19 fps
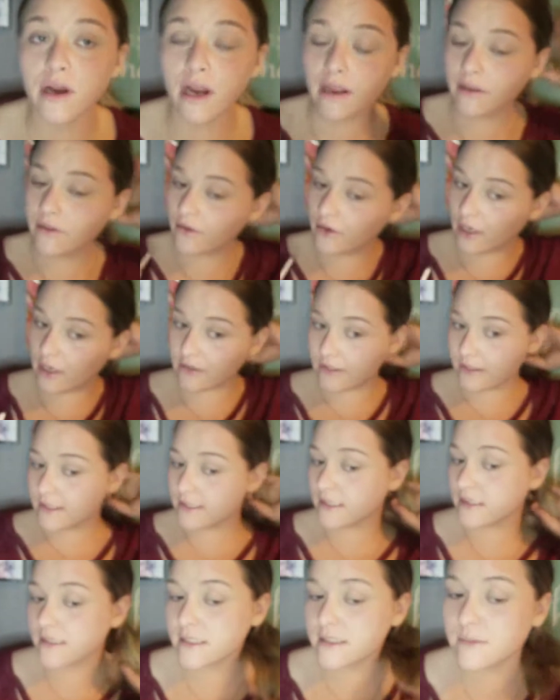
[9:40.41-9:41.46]
I either got this
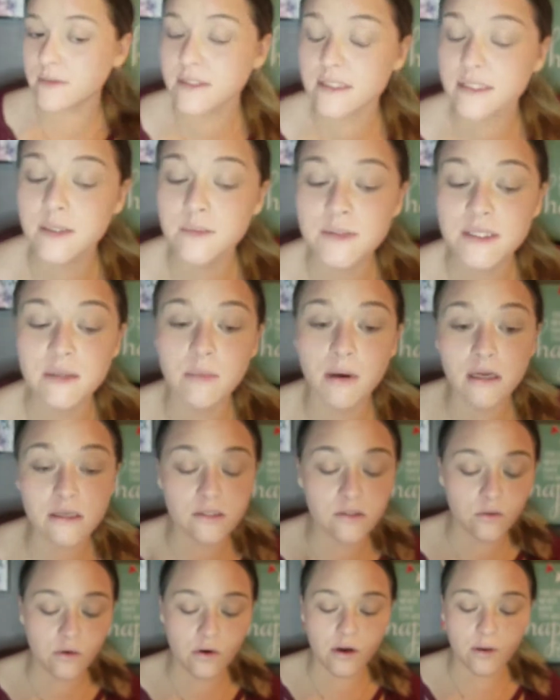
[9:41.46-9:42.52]
in this month's Ipsy
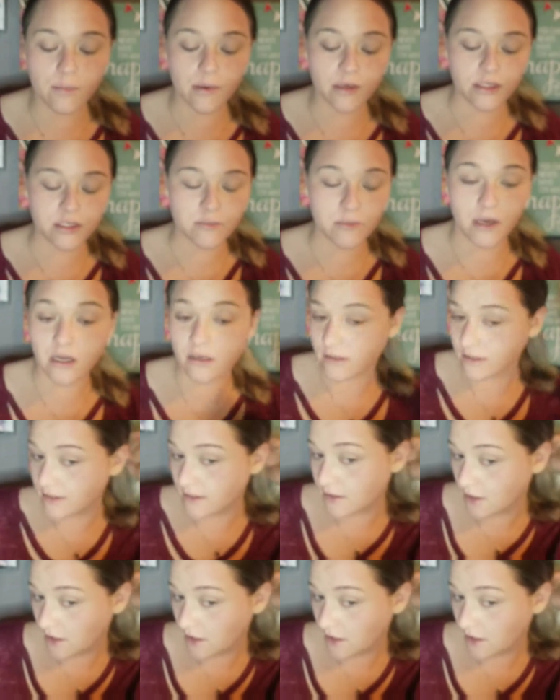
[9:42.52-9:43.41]
box or Birchbox.